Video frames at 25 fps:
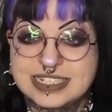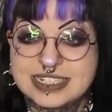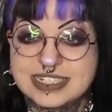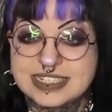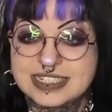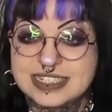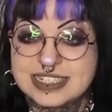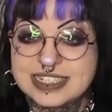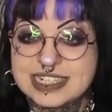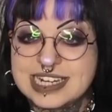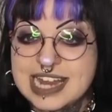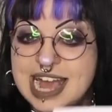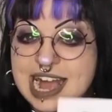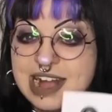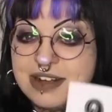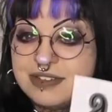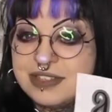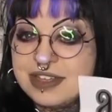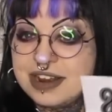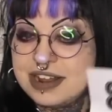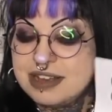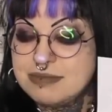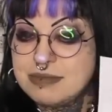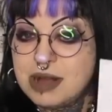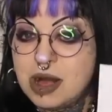because now
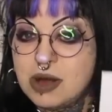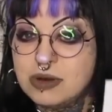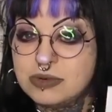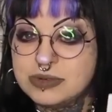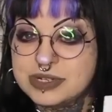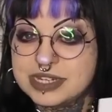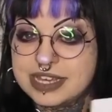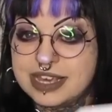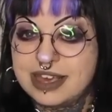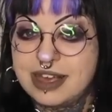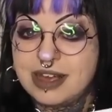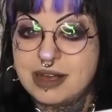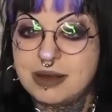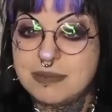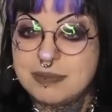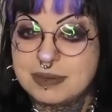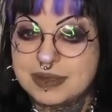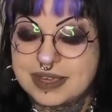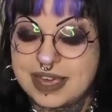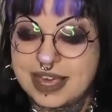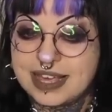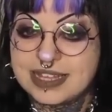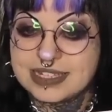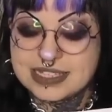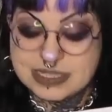that I'm holding it up
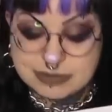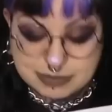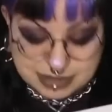against